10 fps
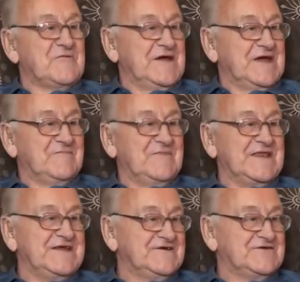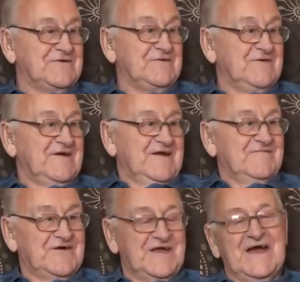make a penny or two
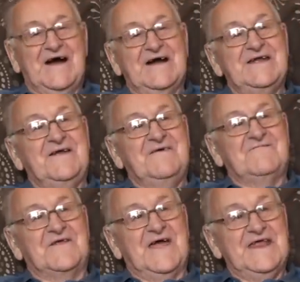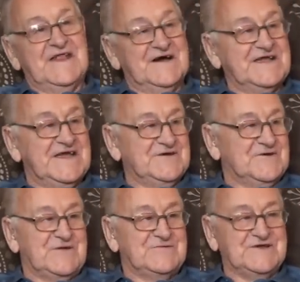for Guy for then, like, you know,
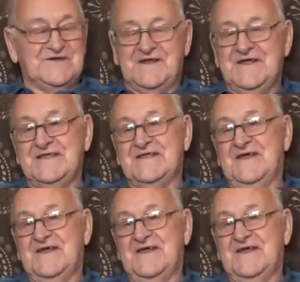it was great.